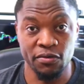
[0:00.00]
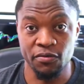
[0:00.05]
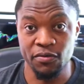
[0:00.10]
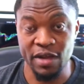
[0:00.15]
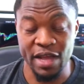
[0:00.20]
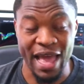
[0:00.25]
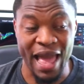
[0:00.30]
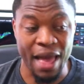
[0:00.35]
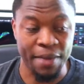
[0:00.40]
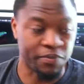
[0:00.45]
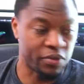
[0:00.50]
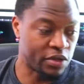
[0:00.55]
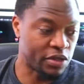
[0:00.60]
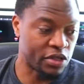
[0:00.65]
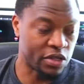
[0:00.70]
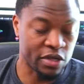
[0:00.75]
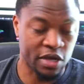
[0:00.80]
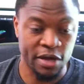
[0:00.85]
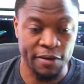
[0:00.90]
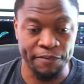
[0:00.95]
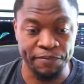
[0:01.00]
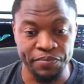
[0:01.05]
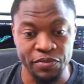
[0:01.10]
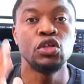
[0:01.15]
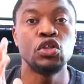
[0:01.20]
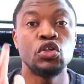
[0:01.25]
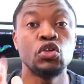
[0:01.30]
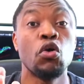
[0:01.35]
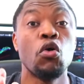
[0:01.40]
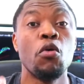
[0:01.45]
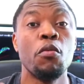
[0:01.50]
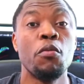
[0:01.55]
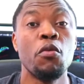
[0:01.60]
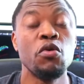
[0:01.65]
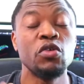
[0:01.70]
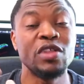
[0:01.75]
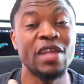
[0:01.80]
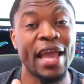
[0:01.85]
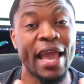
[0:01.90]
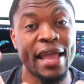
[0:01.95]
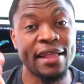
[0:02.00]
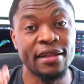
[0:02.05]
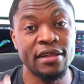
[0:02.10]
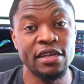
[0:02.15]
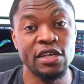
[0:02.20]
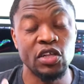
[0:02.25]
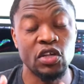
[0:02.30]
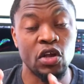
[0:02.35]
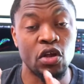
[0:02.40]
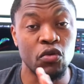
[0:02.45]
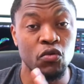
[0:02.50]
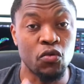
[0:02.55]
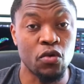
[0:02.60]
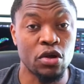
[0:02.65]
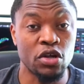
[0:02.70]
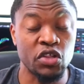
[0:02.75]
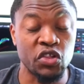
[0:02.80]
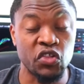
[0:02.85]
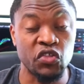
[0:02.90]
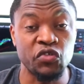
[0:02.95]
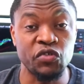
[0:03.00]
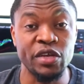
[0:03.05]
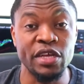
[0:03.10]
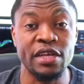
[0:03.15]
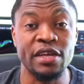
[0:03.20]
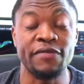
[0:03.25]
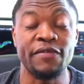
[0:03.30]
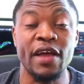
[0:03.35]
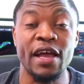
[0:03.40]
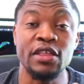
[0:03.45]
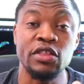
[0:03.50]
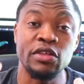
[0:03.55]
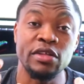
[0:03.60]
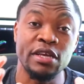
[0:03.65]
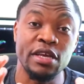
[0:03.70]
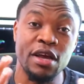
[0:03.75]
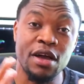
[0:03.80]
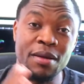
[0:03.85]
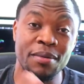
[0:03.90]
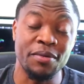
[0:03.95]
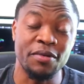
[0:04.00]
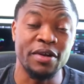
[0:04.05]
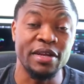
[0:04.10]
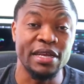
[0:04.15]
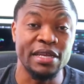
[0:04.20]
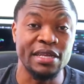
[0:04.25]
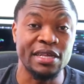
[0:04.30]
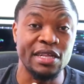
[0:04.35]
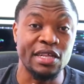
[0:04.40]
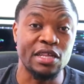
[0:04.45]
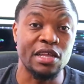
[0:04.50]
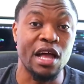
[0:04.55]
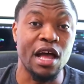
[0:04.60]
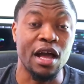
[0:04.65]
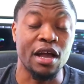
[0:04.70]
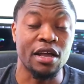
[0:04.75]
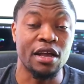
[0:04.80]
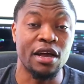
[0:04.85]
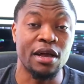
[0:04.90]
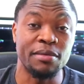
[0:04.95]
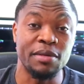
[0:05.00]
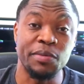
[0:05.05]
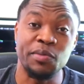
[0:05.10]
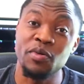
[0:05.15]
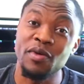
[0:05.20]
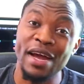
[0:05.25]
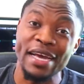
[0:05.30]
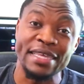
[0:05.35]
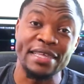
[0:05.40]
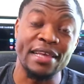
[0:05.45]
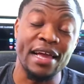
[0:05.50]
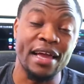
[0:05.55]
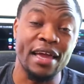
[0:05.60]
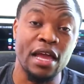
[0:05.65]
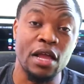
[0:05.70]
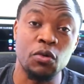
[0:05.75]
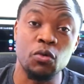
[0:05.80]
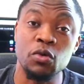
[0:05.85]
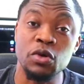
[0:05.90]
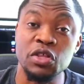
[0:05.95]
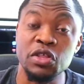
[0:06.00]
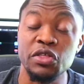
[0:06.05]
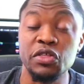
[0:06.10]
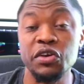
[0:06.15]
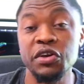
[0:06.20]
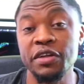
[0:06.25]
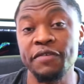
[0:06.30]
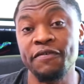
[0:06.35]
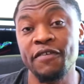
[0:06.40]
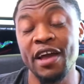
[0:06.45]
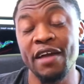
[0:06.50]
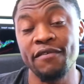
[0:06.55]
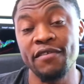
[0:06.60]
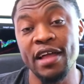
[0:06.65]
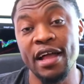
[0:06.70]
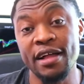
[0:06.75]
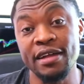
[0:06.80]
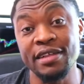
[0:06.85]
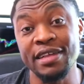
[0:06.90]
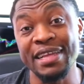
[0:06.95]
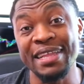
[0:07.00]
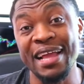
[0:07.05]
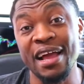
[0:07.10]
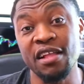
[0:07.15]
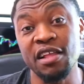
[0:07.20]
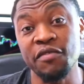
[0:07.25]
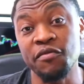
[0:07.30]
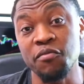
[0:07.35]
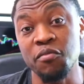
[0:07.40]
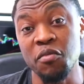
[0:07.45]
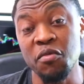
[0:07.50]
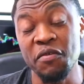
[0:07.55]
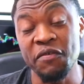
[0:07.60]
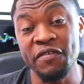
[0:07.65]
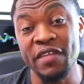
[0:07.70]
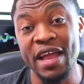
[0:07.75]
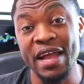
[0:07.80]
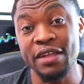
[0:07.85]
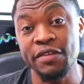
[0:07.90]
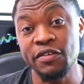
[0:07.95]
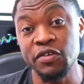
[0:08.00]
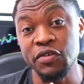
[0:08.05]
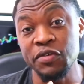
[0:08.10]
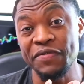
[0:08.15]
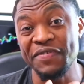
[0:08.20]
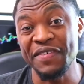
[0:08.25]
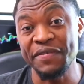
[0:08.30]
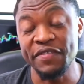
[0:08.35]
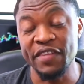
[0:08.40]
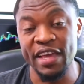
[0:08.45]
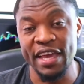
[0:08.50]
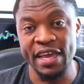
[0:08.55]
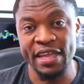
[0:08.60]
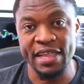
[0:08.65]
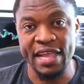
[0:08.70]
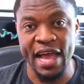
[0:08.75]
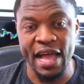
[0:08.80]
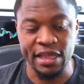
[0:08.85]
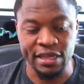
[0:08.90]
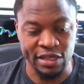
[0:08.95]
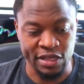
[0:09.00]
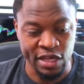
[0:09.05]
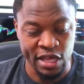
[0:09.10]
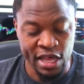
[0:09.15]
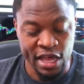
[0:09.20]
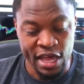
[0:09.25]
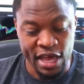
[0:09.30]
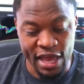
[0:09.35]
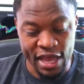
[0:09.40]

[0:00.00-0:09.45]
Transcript: What happens? Um, so most analysts on Wall Street have actually upgraded the stock. Uh, the price target was thirty five dollars, and now the they've moved that to $58.